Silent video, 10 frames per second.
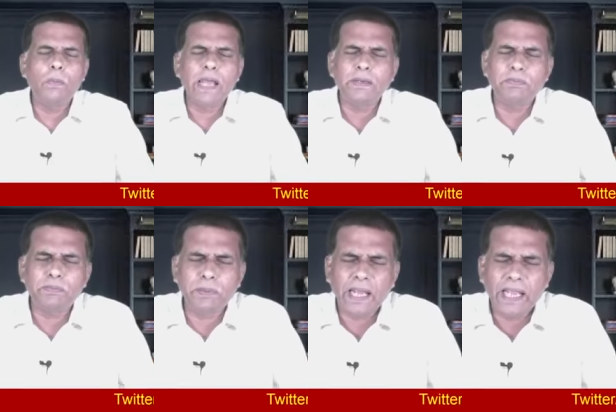
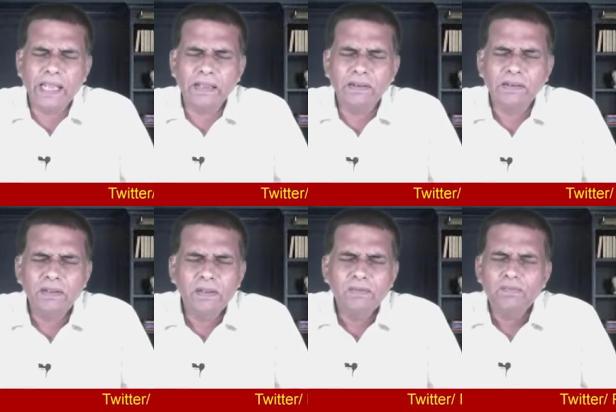and pray,
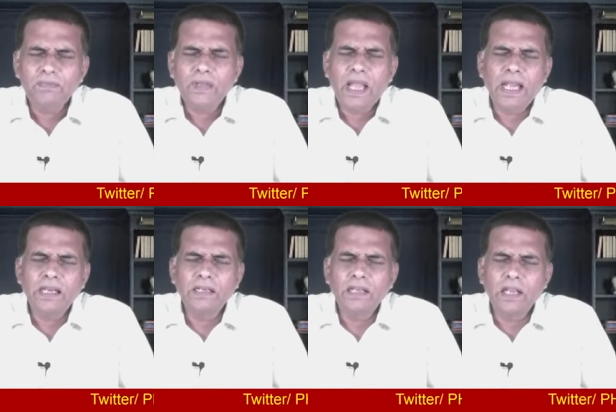
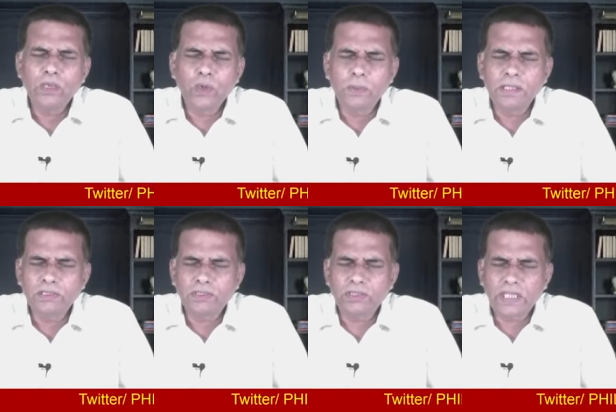and uh, you
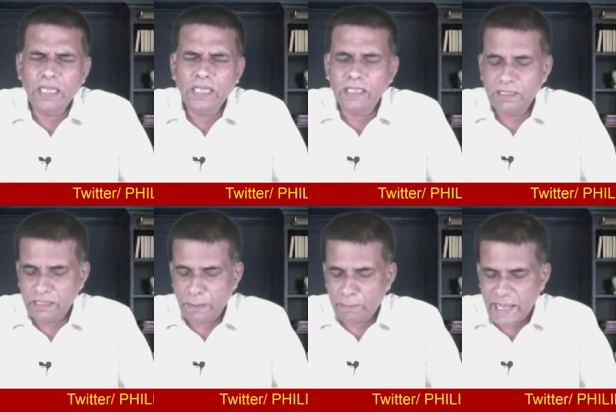will see
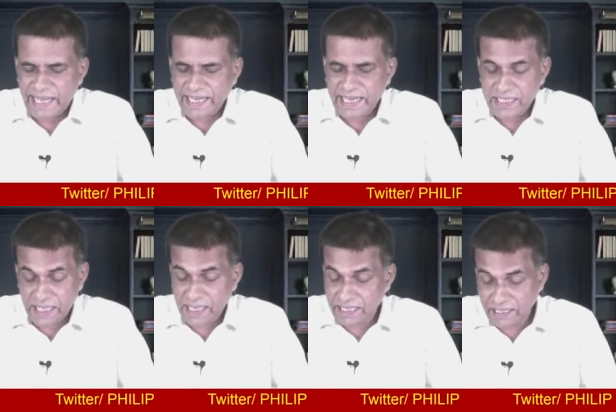the marriage.
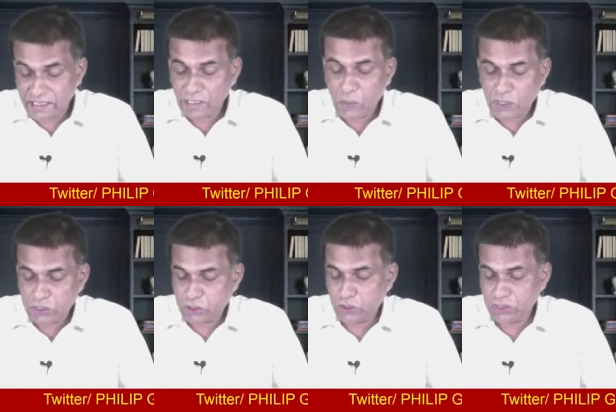I hear the
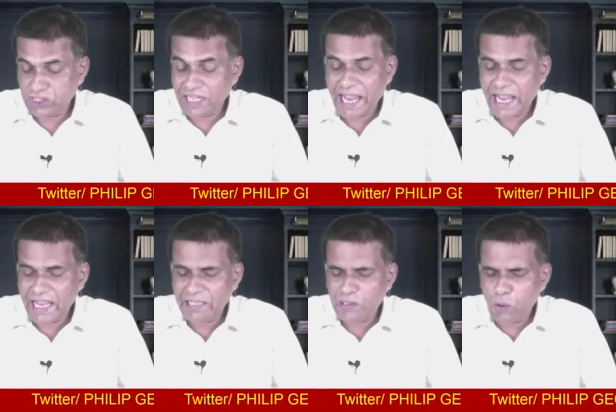word, so stay
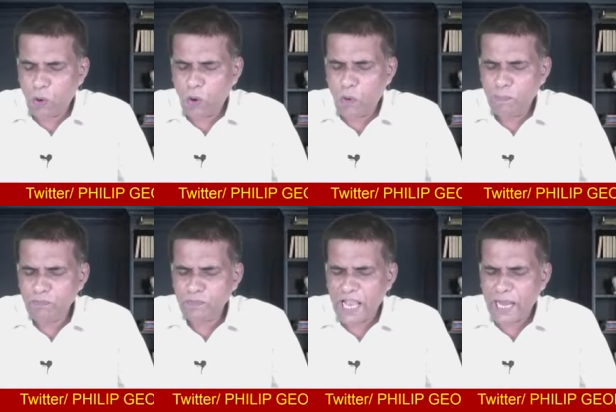at
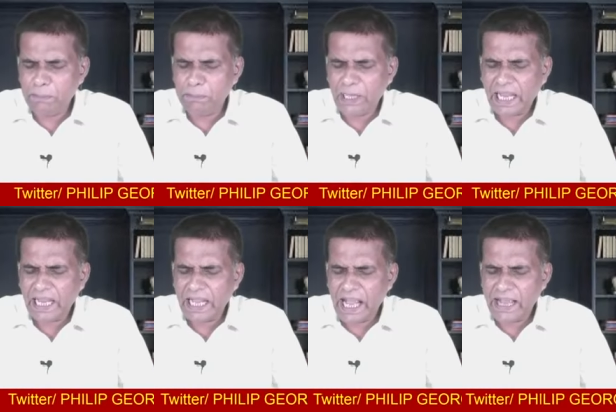home and
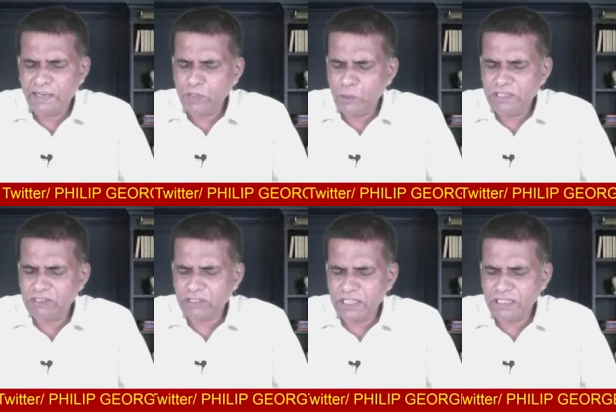pray, and you will
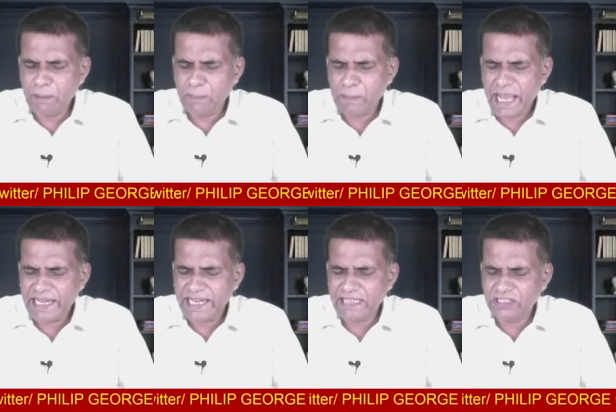see the
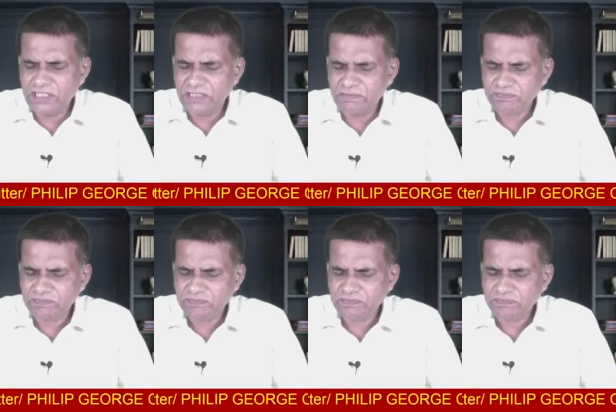marriage.